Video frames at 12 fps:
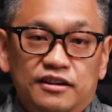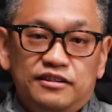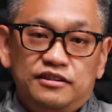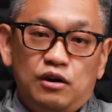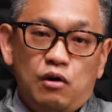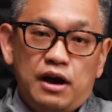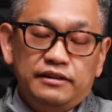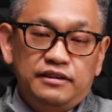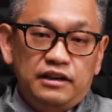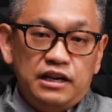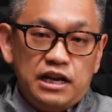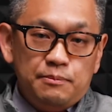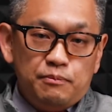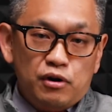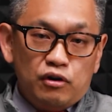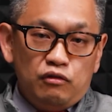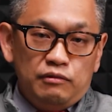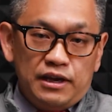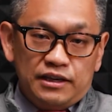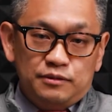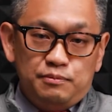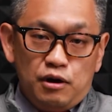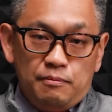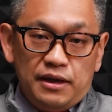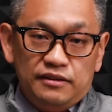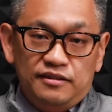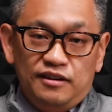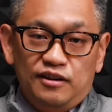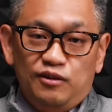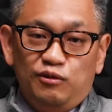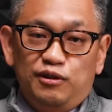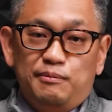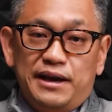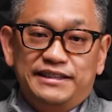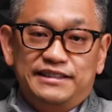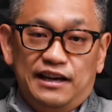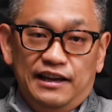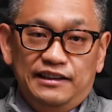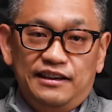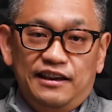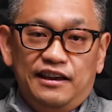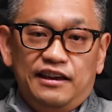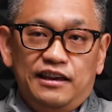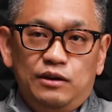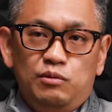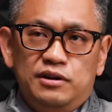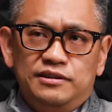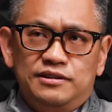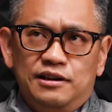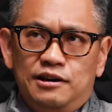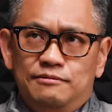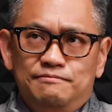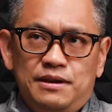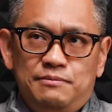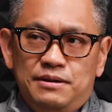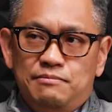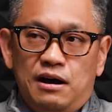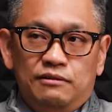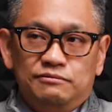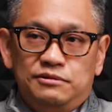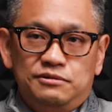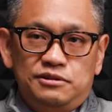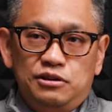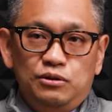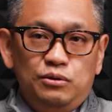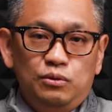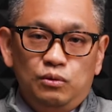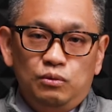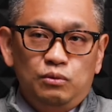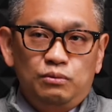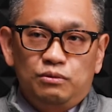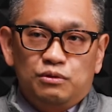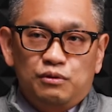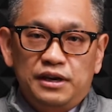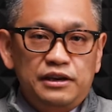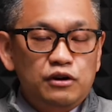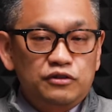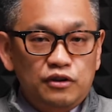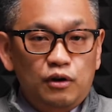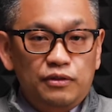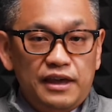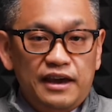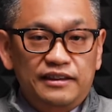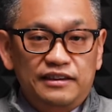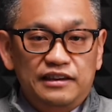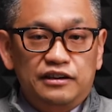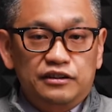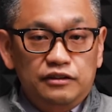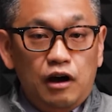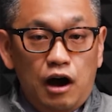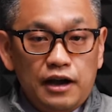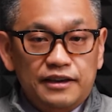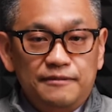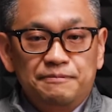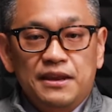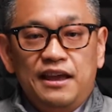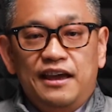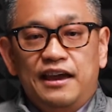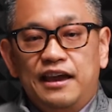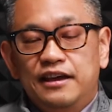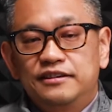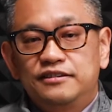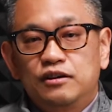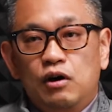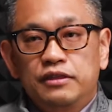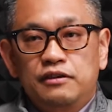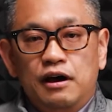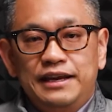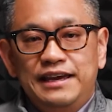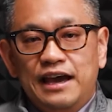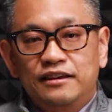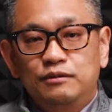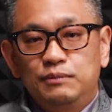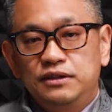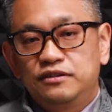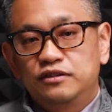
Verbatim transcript: So I did an empirical experiment with my son. He was um, maybe about two, three years old then. He could talk. And so I thought he hasn't been